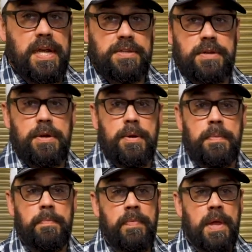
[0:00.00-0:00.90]
tester
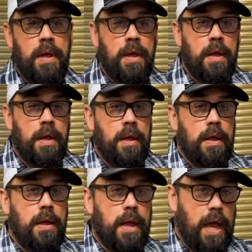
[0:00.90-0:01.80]

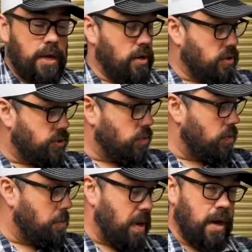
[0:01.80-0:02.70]
and also
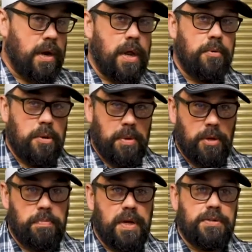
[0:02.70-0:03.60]
repaired and
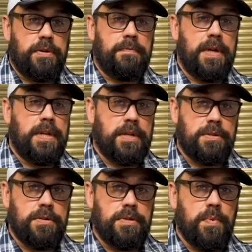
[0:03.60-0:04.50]
rebuilt by certified
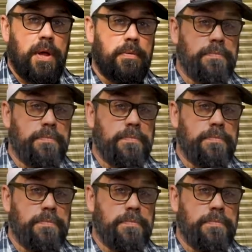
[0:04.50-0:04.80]
testers as well.